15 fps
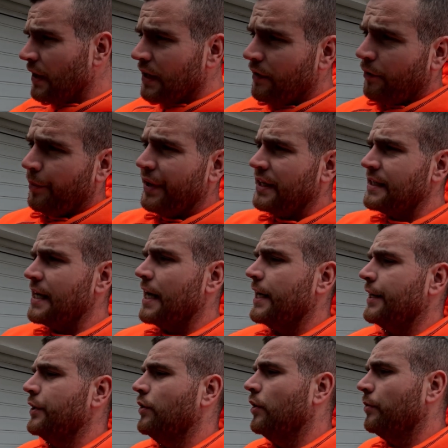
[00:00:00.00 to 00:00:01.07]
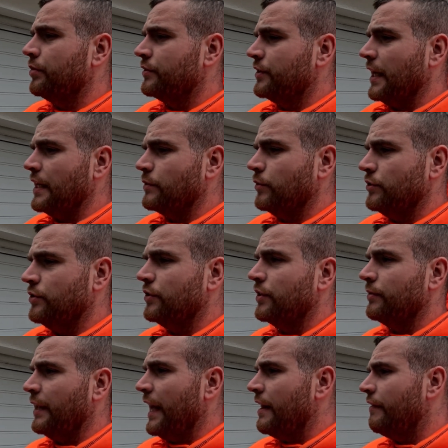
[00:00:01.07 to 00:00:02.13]
have a big tidy up, get as much of the
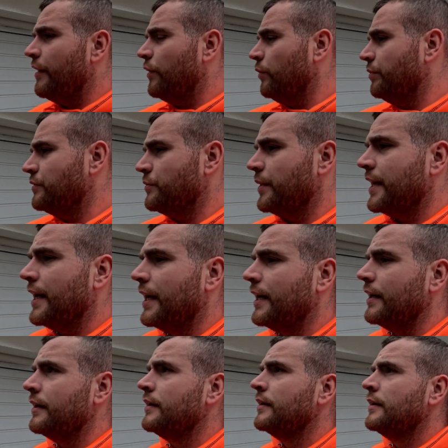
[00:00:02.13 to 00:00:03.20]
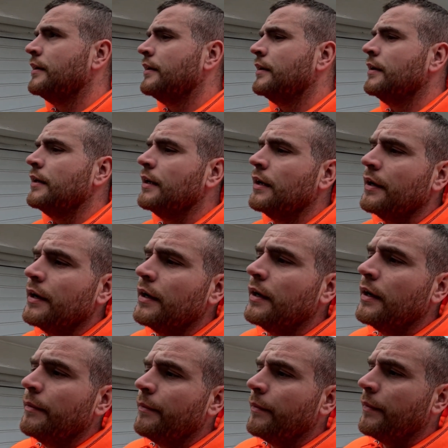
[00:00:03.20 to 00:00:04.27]
K-rend up as we can, and
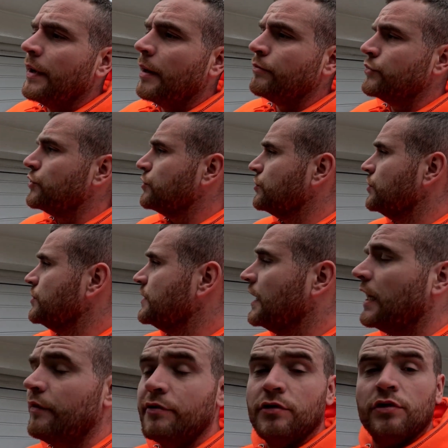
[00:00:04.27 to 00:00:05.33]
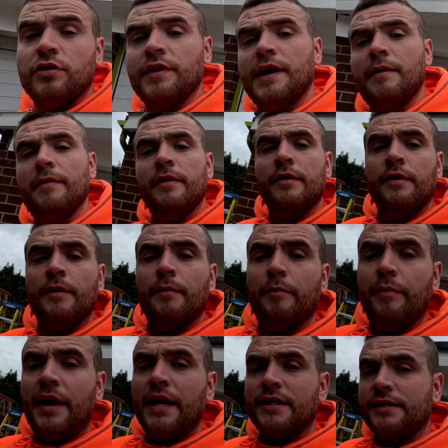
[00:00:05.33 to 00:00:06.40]
I'm just going to start having a look at that
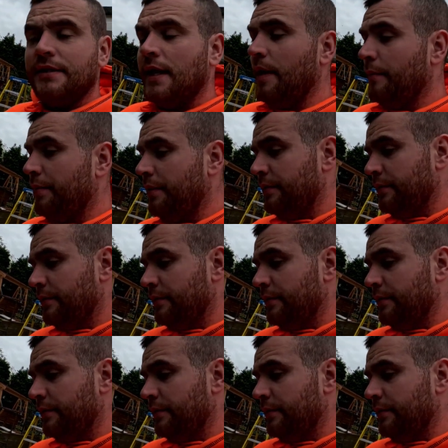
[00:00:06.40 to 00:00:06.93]
back step.